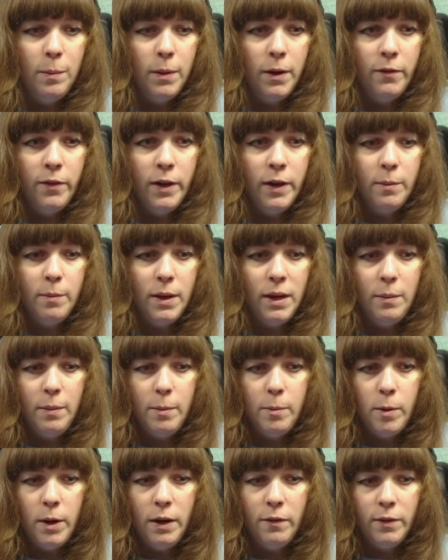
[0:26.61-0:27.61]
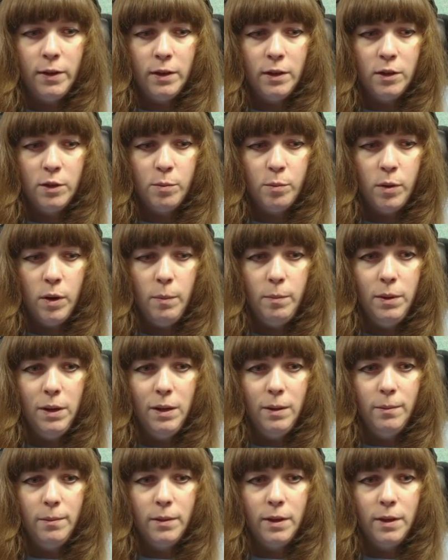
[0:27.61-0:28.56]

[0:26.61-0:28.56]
I've heard many people having this problem,